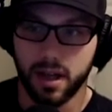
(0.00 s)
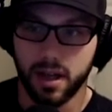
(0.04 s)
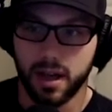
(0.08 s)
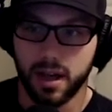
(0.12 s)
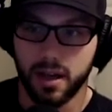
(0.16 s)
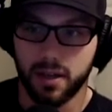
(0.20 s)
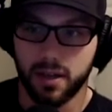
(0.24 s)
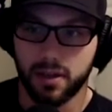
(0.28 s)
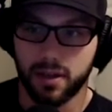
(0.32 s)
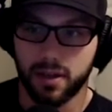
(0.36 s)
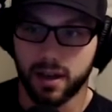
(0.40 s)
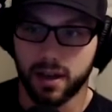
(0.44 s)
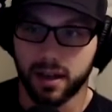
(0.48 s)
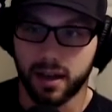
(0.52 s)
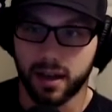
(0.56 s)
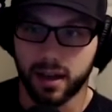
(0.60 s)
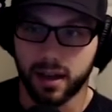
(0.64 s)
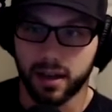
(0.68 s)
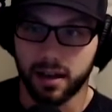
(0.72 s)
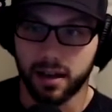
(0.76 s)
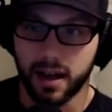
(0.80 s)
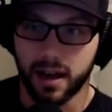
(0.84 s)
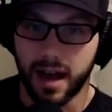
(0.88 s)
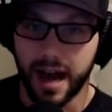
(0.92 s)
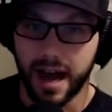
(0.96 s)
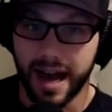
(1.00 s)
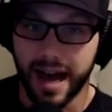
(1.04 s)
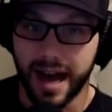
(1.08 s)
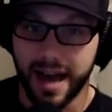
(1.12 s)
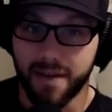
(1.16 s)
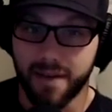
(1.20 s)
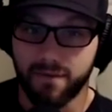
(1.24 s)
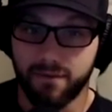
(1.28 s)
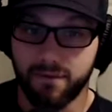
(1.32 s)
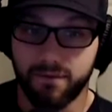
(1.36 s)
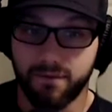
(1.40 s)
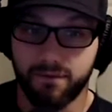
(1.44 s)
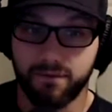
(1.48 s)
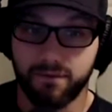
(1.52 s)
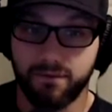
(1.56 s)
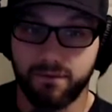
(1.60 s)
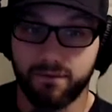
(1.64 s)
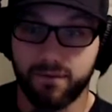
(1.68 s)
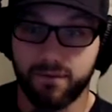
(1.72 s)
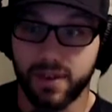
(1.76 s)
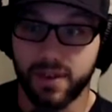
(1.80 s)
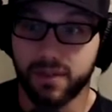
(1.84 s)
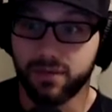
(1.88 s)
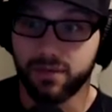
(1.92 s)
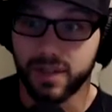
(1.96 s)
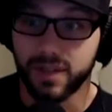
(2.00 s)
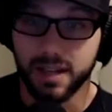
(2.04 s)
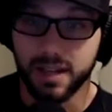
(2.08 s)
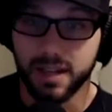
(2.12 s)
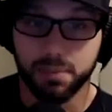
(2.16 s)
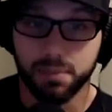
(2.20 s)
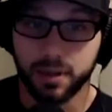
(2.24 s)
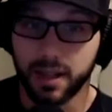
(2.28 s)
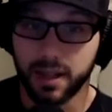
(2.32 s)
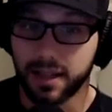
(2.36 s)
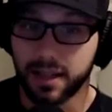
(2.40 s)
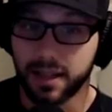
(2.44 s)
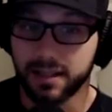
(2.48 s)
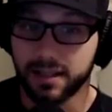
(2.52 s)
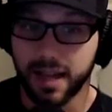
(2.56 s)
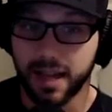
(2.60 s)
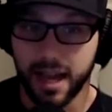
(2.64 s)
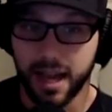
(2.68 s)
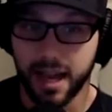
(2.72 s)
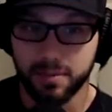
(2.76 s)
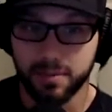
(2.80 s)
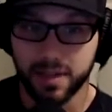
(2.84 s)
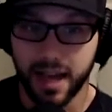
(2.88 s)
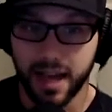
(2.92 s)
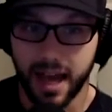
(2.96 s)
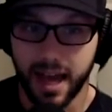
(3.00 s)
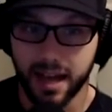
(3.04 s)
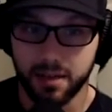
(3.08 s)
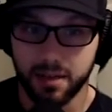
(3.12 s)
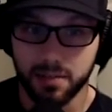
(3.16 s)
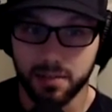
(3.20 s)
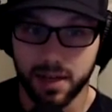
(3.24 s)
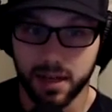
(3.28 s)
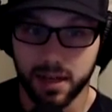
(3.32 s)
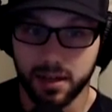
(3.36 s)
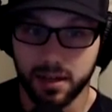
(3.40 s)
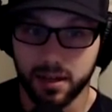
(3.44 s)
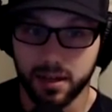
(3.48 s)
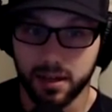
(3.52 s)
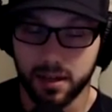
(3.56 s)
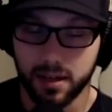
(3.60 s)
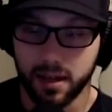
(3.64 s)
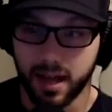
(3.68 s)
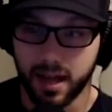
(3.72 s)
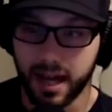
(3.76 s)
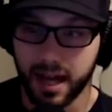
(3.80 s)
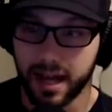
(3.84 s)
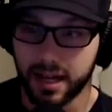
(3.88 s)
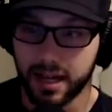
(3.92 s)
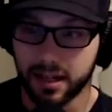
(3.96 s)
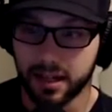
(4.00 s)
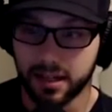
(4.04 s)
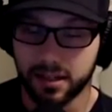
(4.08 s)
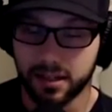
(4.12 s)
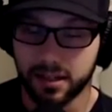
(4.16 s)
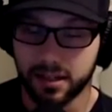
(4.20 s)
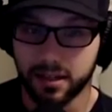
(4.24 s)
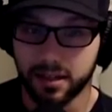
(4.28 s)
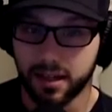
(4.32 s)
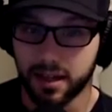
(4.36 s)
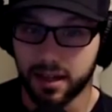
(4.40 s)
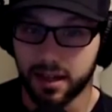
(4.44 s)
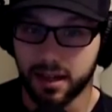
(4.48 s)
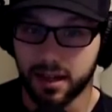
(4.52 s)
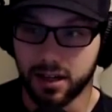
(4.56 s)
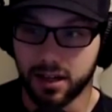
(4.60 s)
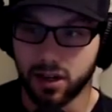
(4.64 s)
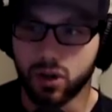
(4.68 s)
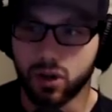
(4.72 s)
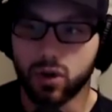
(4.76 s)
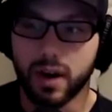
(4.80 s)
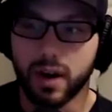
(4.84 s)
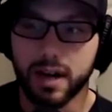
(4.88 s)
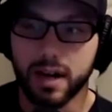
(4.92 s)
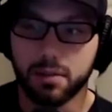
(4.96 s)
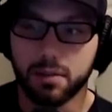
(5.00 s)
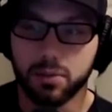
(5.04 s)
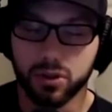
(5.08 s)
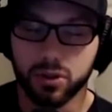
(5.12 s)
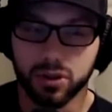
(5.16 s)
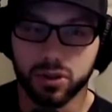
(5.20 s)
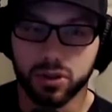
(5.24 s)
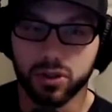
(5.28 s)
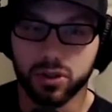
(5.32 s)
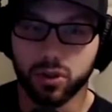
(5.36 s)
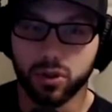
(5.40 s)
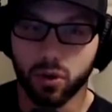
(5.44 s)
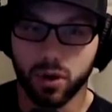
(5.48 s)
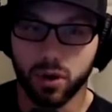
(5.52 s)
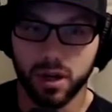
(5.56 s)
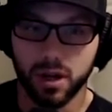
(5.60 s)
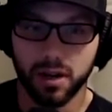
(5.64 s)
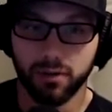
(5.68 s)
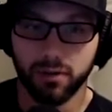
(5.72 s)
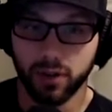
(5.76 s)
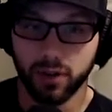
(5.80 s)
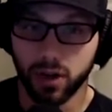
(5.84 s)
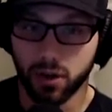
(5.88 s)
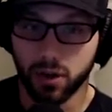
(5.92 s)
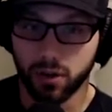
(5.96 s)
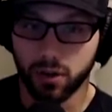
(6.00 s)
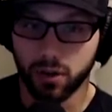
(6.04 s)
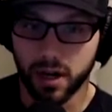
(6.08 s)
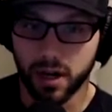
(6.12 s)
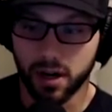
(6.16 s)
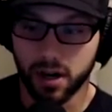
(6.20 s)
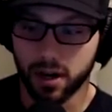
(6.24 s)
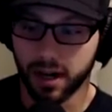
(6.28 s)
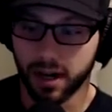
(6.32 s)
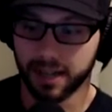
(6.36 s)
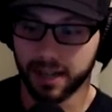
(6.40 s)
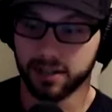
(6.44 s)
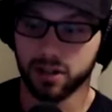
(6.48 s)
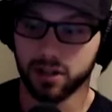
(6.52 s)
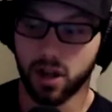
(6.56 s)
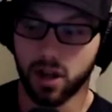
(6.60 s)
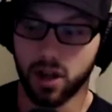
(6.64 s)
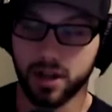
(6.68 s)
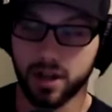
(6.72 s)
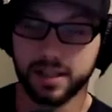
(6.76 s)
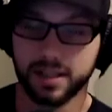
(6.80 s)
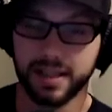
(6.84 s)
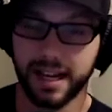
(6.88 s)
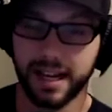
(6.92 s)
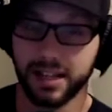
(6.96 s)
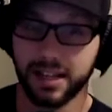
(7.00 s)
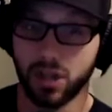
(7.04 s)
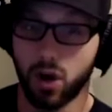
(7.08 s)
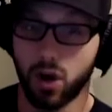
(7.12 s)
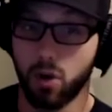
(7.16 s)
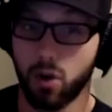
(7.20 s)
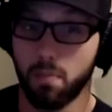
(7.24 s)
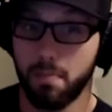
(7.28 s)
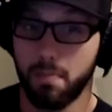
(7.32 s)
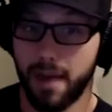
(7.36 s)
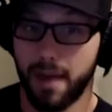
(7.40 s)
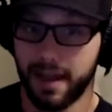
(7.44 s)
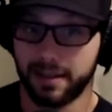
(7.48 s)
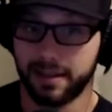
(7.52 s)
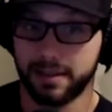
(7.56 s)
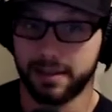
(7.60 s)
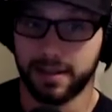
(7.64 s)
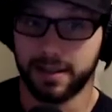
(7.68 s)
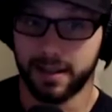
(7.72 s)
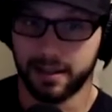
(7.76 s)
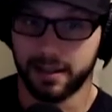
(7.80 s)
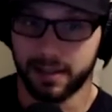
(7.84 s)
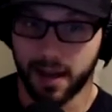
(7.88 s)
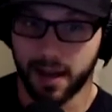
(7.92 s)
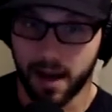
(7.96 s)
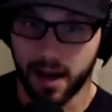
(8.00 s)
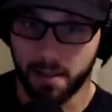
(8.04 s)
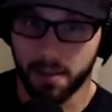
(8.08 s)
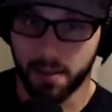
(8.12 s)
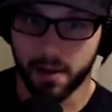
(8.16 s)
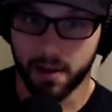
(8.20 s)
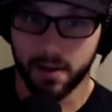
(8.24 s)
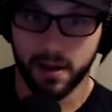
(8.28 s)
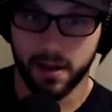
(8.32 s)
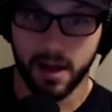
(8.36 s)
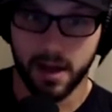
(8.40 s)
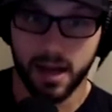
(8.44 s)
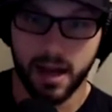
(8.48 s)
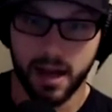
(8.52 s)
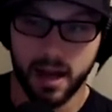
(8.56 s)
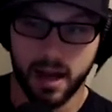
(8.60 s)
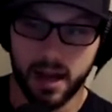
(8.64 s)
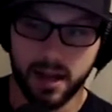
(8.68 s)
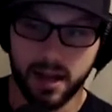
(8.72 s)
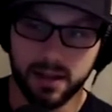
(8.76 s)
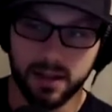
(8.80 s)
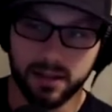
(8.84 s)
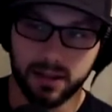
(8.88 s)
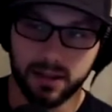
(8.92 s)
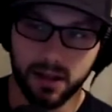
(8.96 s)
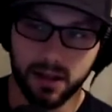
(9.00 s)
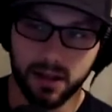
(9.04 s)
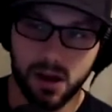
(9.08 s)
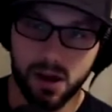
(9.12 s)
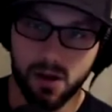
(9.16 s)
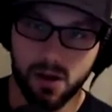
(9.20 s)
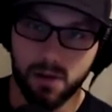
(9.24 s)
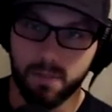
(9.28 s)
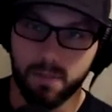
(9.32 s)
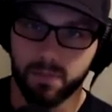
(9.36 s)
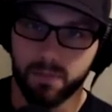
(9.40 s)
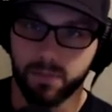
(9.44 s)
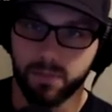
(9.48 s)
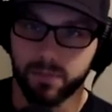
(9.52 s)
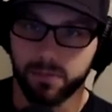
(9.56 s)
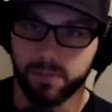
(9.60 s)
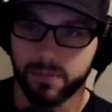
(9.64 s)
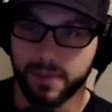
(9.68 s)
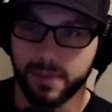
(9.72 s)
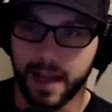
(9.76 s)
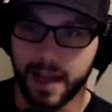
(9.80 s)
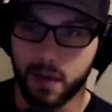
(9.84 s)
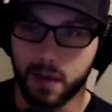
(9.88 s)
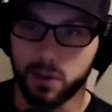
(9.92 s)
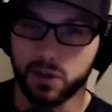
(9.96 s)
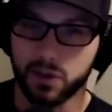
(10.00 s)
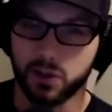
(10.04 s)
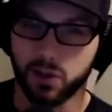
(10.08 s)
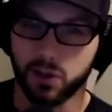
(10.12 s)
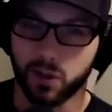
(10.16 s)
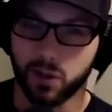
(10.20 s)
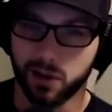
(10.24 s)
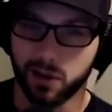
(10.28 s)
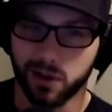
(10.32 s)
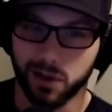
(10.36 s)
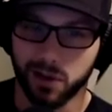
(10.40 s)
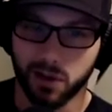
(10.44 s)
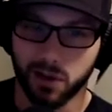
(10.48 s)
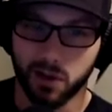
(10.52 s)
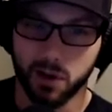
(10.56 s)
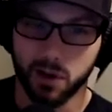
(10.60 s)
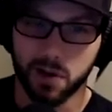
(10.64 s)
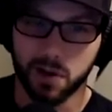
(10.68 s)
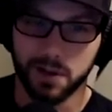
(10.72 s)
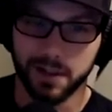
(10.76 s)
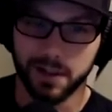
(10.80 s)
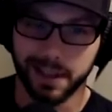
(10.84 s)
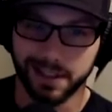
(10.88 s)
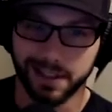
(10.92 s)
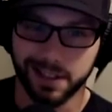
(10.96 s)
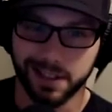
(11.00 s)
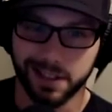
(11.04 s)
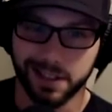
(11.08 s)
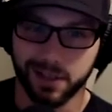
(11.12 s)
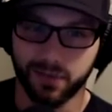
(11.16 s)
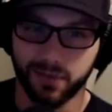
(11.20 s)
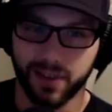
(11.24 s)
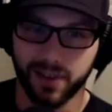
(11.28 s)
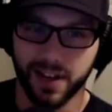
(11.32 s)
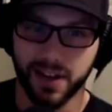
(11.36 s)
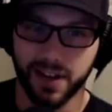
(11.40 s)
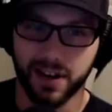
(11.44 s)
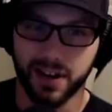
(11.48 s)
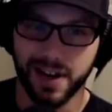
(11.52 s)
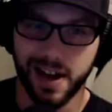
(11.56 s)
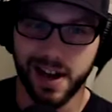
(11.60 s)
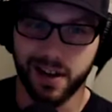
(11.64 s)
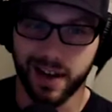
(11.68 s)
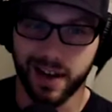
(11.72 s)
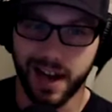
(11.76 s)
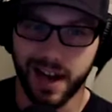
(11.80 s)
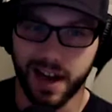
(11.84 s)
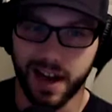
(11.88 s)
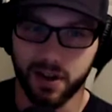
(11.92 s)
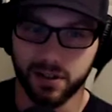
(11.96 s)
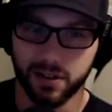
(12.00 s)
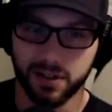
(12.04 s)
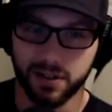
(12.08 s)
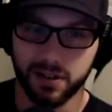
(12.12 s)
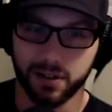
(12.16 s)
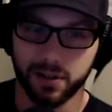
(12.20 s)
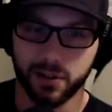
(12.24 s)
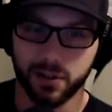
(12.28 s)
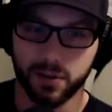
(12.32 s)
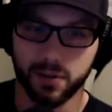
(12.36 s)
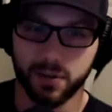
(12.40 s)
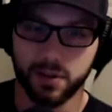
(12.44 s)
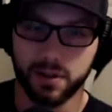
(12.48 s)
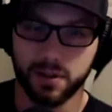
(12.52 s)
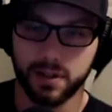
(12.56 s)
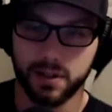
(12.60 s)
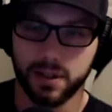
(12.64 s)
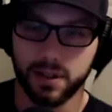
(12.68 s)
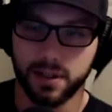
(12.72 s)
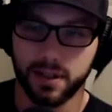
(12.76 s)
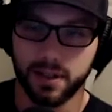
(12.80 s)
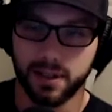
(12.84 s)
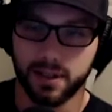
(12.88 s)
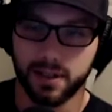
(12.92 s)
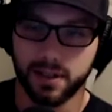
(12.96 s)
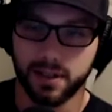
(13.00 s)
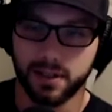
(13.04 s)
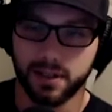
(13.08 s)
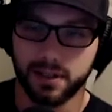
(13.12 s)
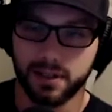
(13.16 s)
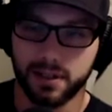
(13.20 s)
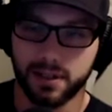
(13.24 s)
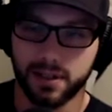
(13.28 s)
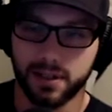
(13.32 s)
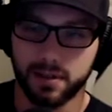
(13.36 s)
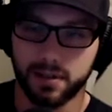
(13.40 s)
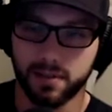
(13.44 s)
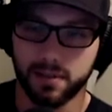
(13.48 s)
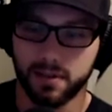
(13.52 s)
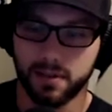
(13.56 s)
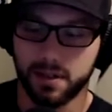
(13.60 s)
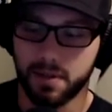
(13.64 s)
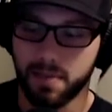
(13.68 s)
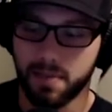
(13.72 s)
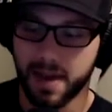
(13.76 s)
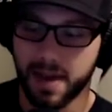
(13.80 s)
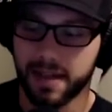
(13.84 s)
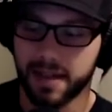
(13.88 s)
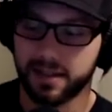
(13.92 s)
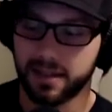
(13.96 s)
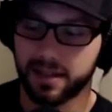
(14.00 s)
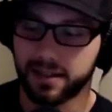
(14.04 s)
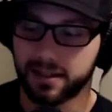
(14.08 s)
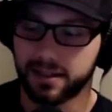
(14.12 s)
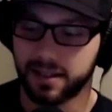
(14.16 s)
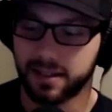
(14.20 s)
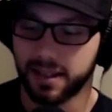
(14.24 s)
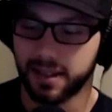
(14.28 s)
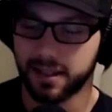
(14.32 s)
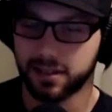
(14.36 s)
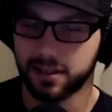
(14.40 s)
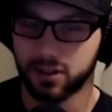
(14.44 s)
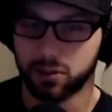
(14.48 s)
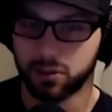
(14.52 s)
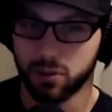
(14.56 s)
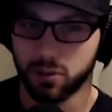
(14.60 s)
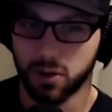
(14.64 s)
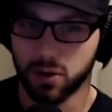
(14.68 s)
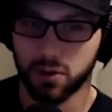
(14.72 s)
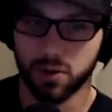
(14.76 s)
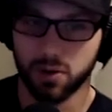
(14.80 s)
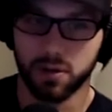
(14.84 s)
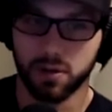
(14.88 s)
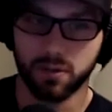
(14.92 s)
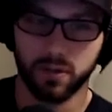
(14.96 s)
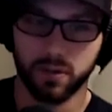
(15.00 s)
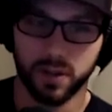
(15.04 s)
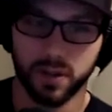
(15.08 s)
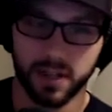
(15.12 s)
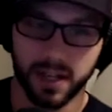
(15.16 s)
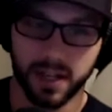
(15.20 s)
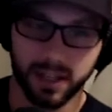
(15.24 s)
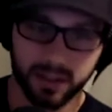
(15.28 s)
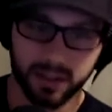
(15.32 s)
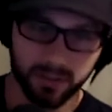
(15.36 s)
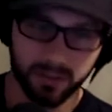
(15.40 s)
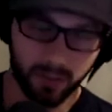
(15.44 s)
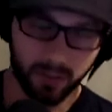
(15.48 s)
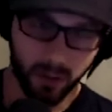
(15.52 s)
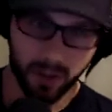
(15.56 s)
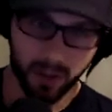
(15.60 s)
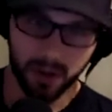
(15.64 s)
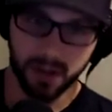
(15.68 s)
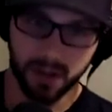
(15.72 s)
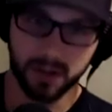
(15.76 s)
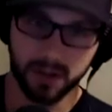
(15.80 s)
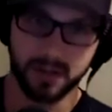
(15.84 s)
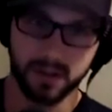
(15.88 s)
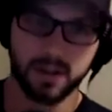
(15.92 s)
thinking I have 50 plus games ahead of me and an incredible story of a career as long as I don't mess this up. And so that was sort of the goal, like just figure out how to make this thing smooth for the next 4 years.